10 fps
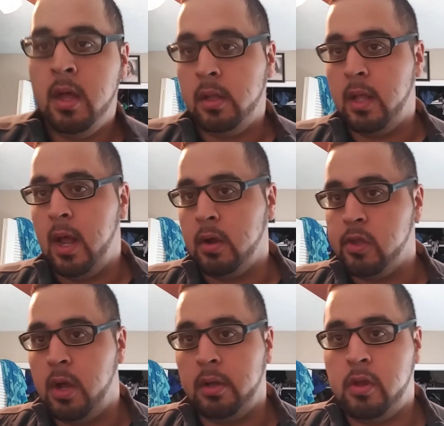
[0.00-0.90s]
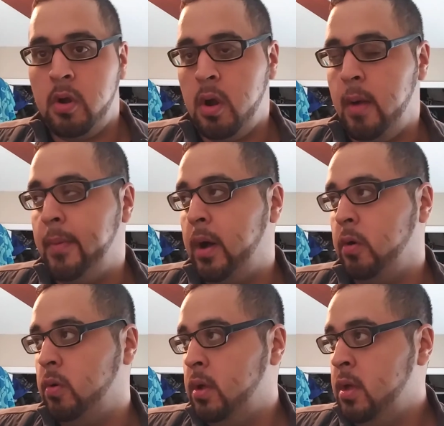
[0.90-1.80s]
that I could talk to her
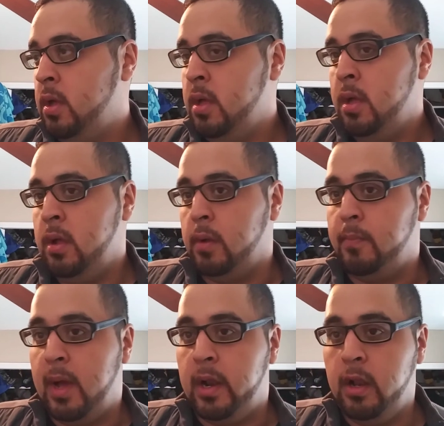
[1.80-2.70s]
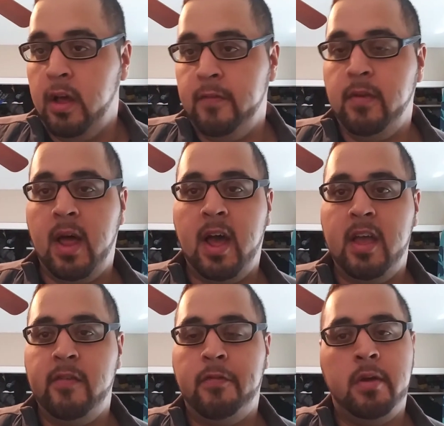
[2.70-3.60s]
about my love
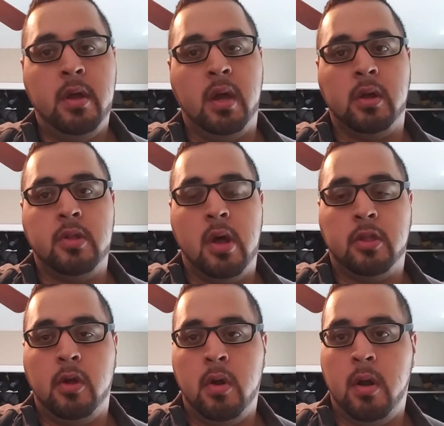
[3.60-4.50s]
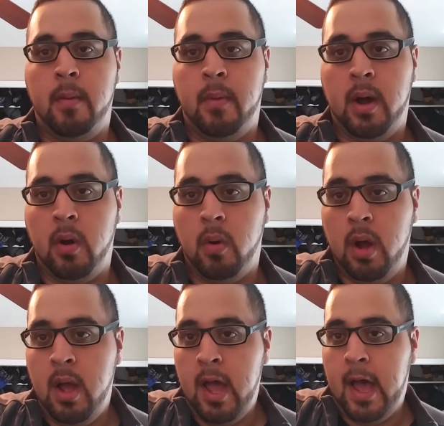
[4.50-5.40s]
life. I could talk to her about
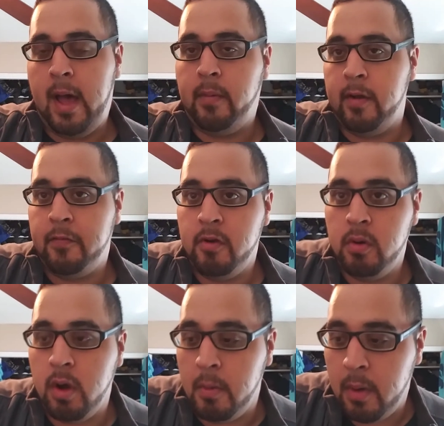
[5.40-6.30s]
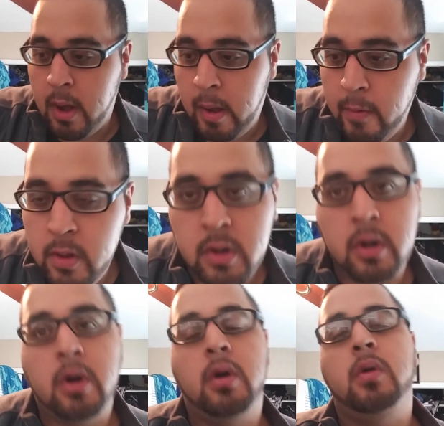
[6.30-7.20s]
how I feel about other
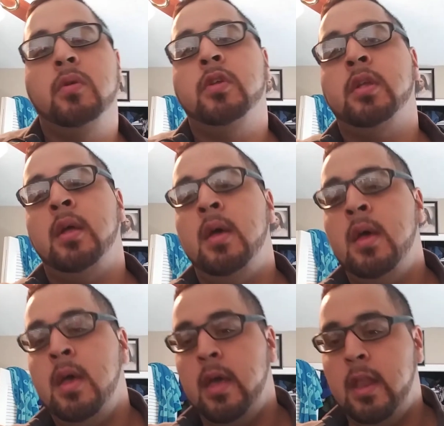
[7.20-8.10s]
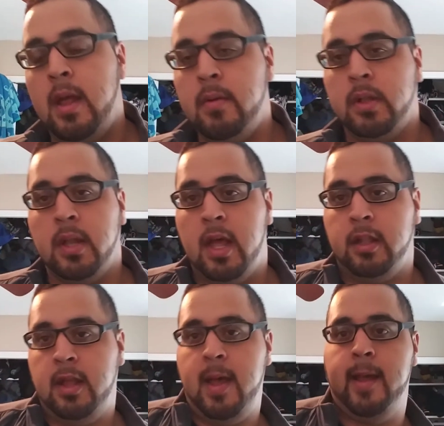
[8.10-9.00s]
girls and everything
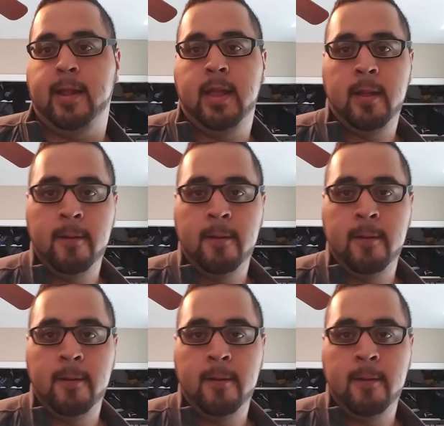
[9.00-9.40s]
like that.